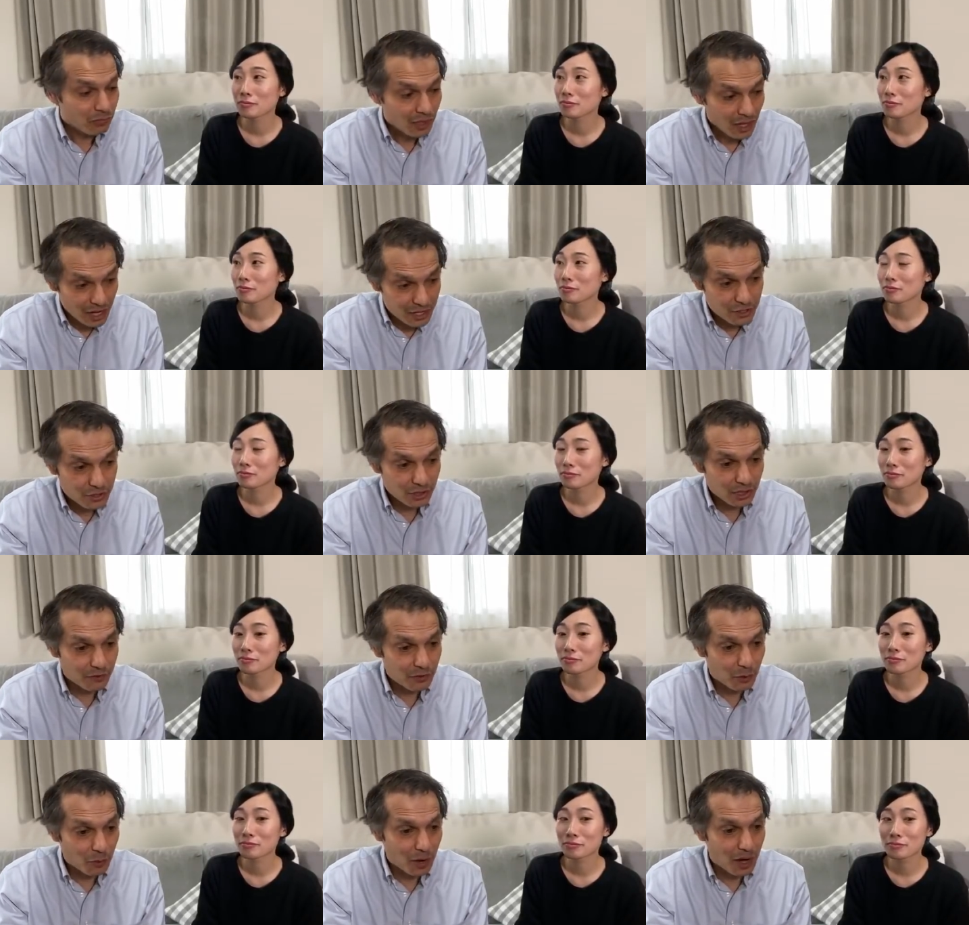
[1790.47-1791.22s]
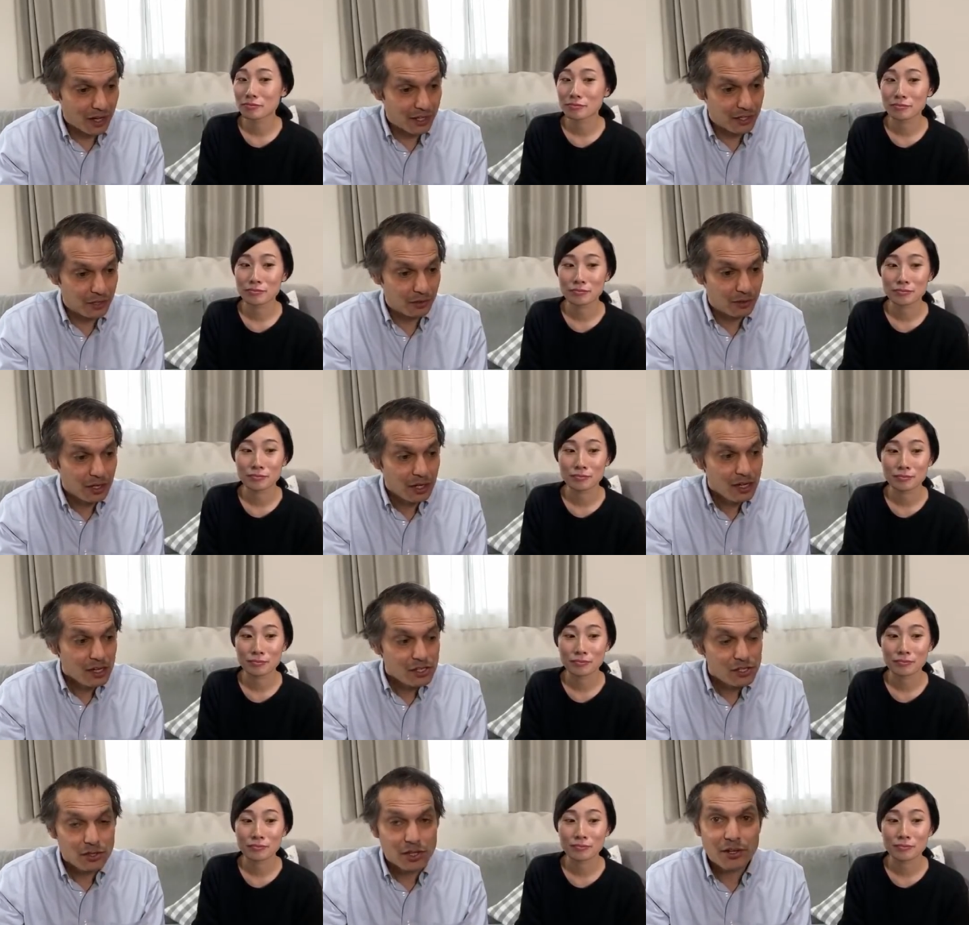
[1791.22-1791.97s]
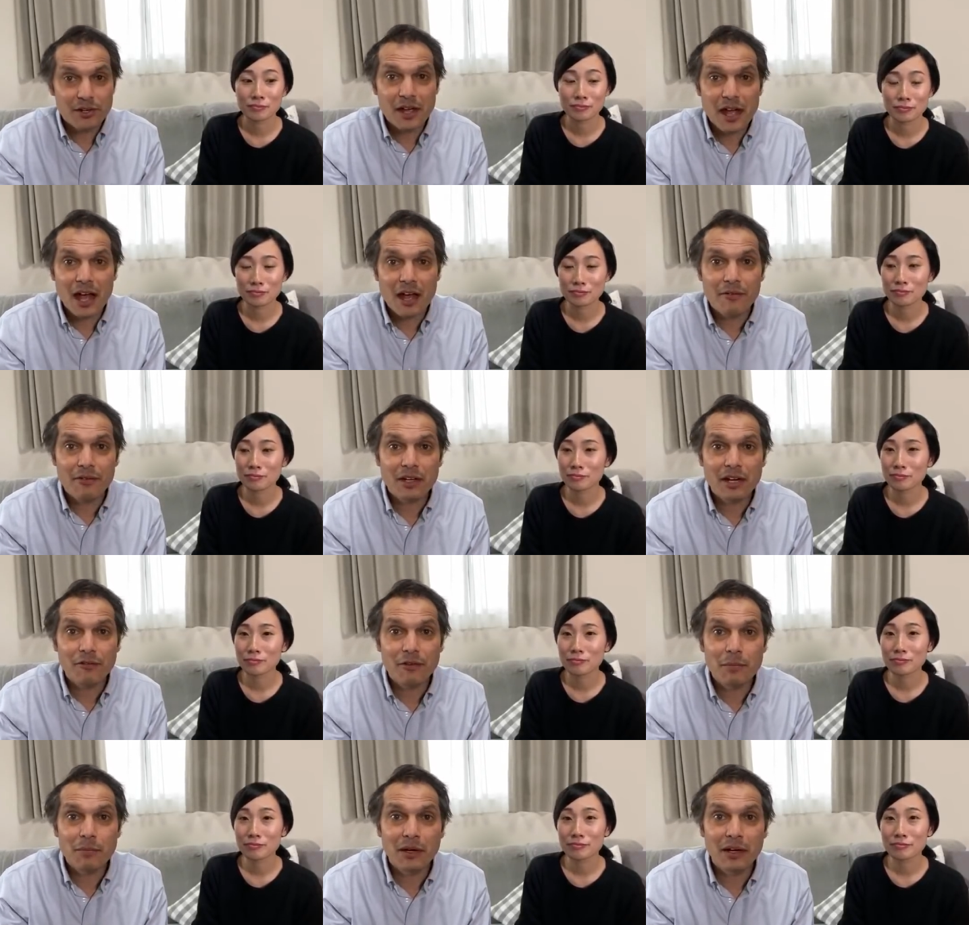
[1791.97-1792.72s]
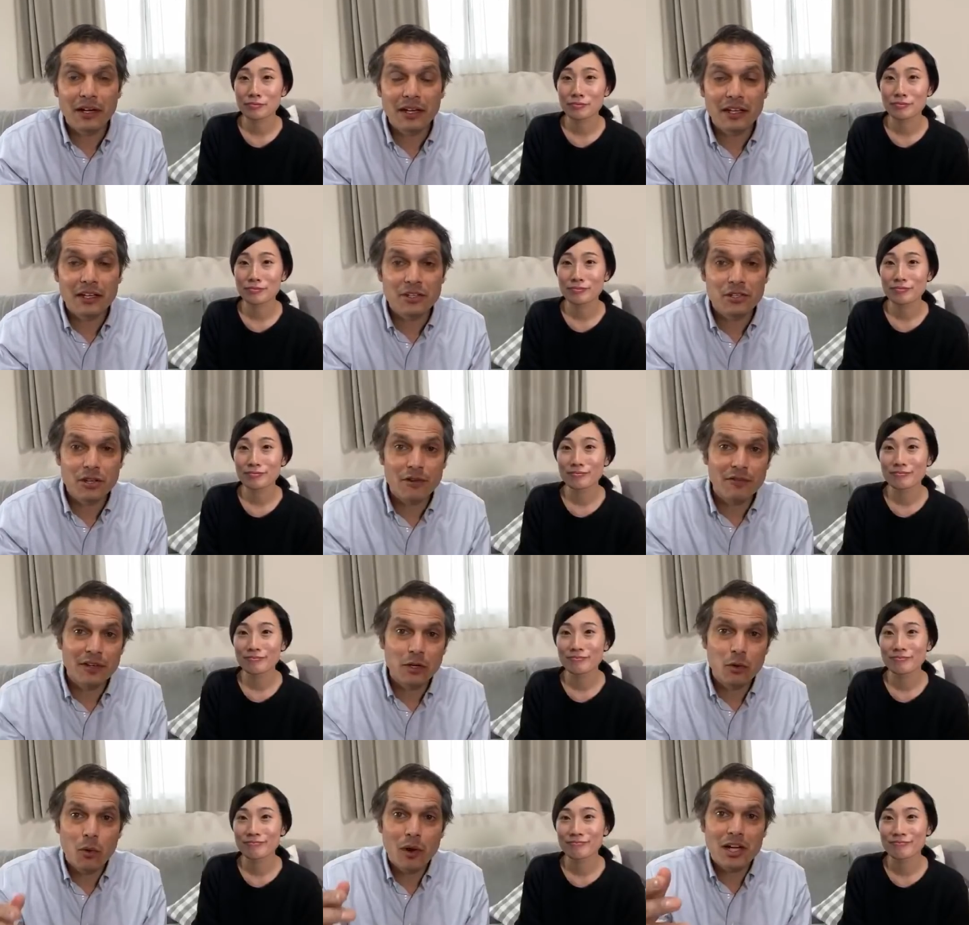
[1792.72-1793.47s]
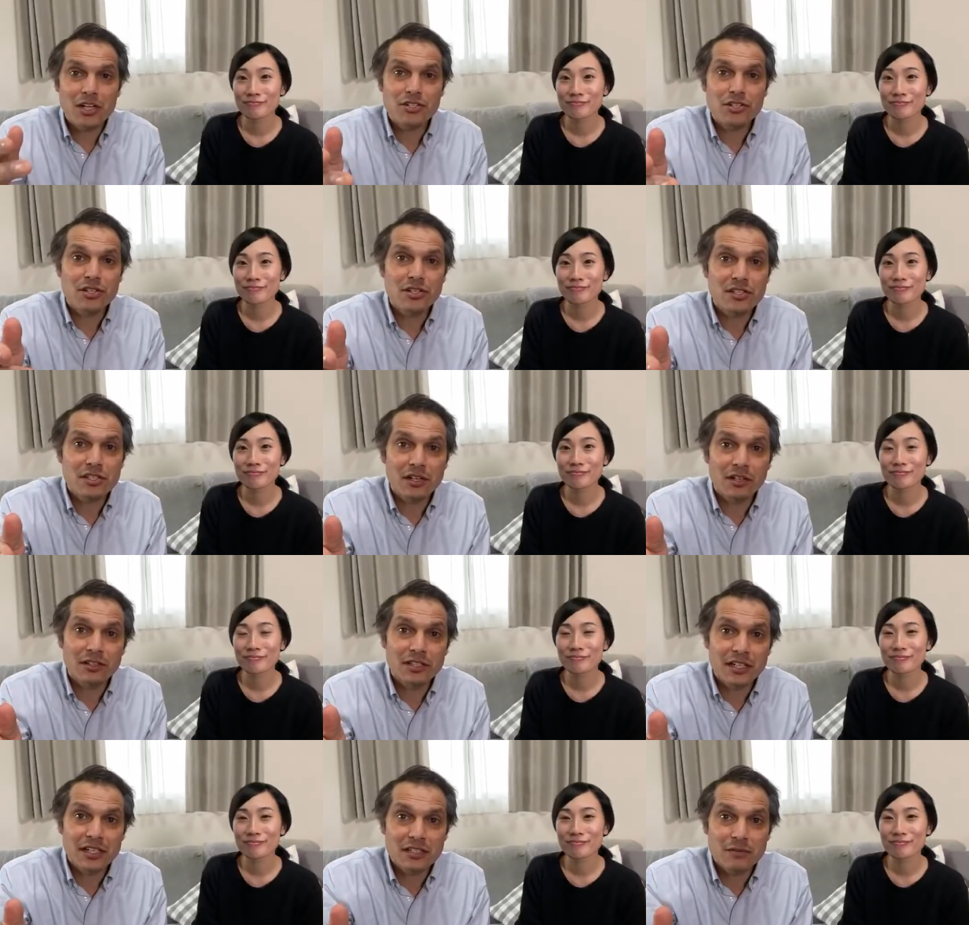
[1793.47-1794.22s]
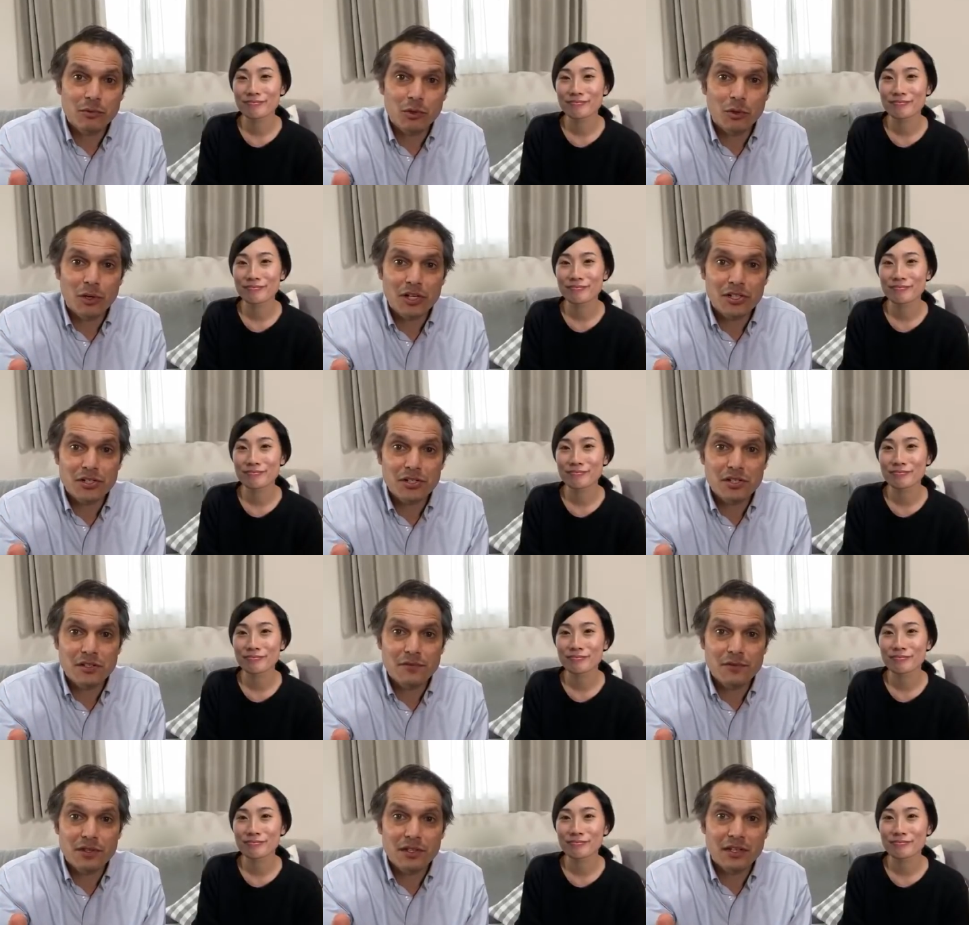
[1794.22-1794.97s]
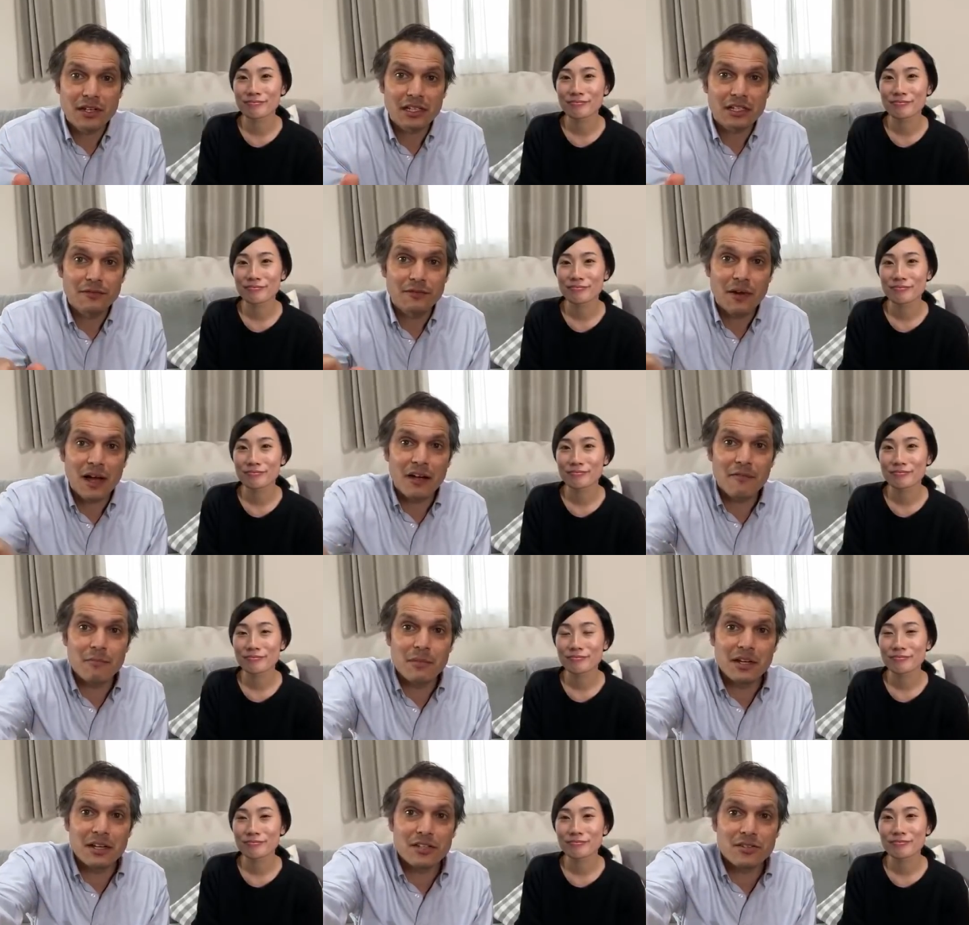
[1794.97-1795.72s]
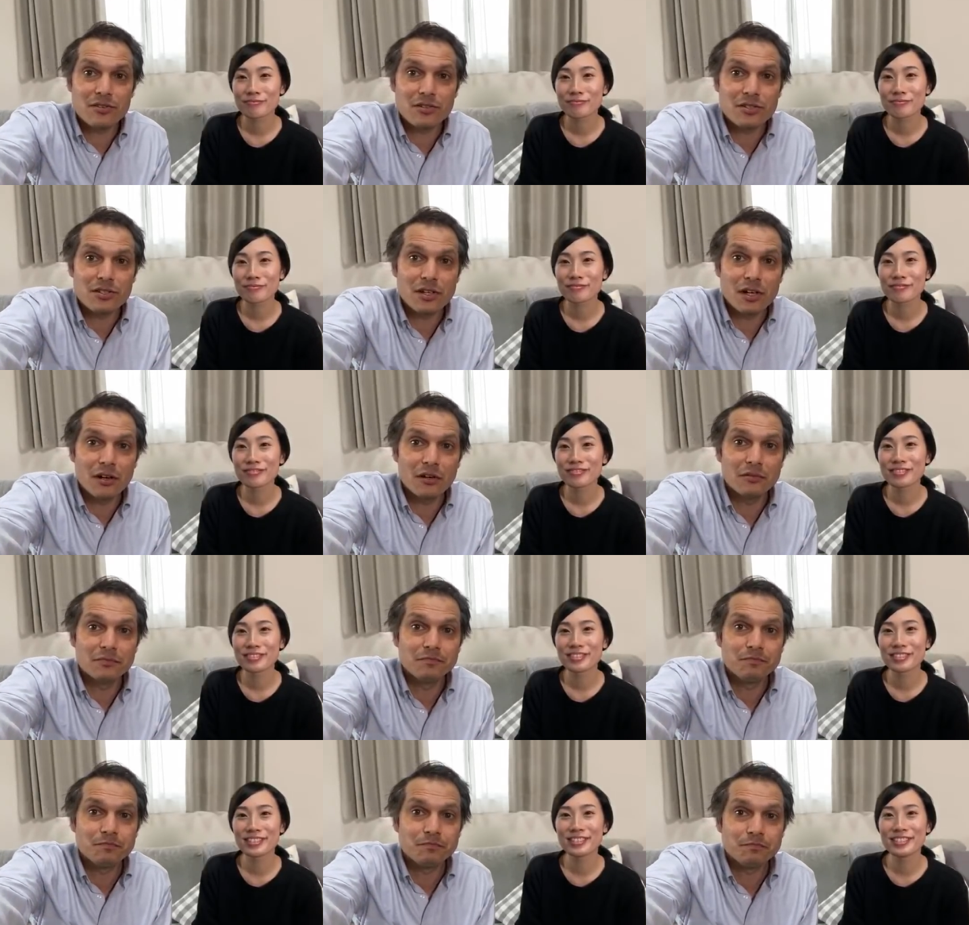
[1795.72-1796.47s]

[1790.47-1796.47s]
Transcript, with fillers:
Speaker 1: I do love the Wagyu. So there you have it, everybody. Do you have any questions? I'll take some questions for the next 5 minutes or so.